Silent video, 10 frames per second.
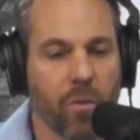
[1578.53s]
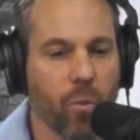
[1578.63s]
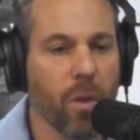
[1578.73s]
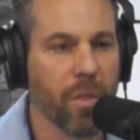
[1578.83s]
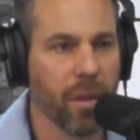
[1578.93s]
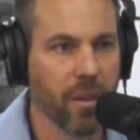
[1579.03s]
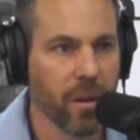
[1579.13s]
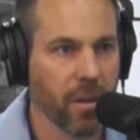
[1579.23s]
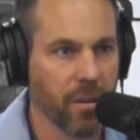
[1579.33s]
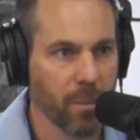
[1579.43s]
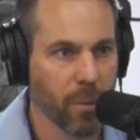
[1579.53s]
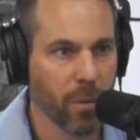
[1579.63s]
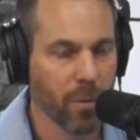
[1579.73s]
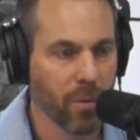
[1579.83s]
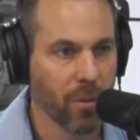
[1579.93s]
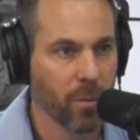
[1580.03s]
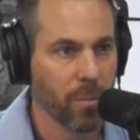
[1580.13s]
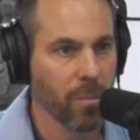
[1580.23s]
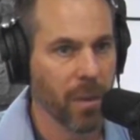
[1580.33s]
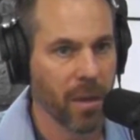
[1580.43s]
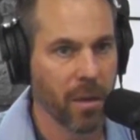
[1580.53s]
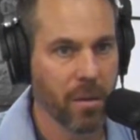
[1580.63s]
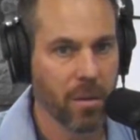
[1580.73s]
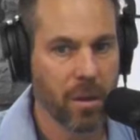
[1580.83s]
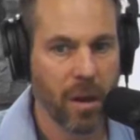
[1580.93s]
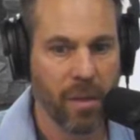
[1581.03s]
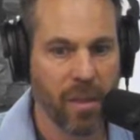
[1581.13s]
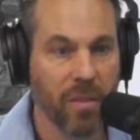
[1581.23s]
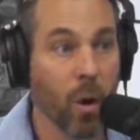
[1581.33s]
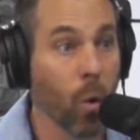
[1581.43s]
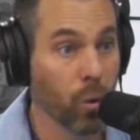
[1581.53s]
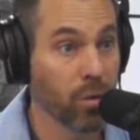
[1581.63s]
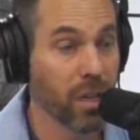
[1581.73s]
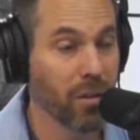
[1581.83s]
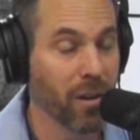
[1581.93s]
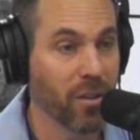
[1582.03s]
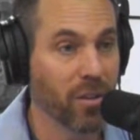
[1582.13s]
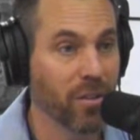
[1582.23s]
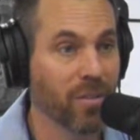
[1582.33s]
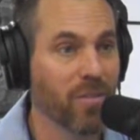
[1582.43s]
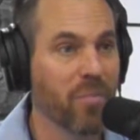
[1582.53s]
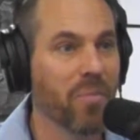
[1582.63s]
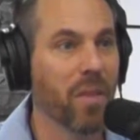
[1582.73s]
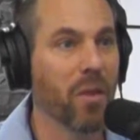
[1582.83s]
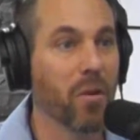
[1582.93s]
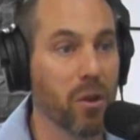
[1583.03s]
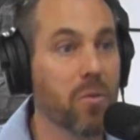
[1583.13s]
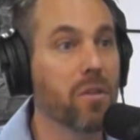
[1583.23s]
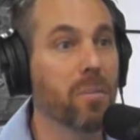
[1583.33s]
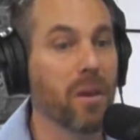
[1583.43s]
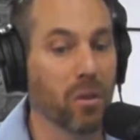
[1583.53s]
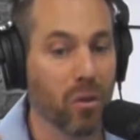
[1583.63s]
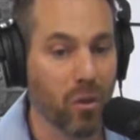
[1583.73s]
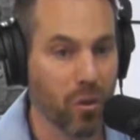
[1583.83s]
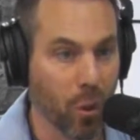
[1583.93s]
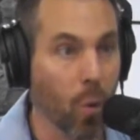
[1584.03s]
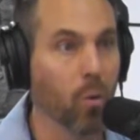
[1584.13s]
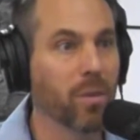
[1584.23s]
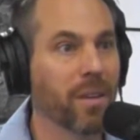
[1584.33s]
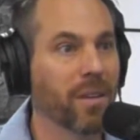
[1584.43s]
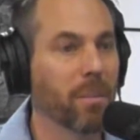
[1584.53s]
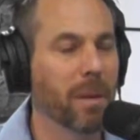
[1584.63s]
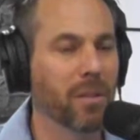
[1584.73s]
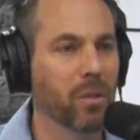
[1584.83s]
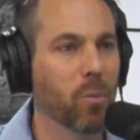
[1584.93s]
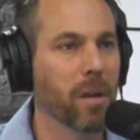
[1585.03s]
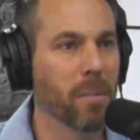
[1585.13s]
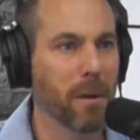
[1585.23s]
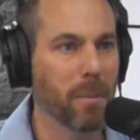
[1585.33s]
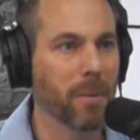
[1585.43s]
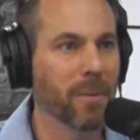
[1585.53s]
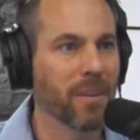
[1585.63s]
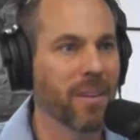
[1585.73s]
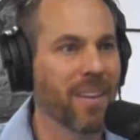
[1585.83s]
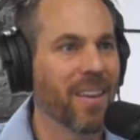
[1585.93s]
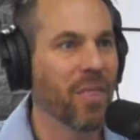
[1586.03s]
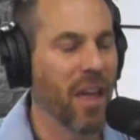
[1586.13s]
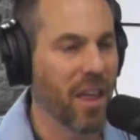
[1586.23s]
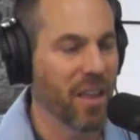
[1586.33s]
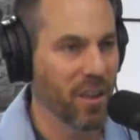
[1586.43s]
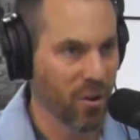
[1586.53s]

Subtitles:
one thing that I think is important too, because I think the older generation, they're used to being sold by so many people that your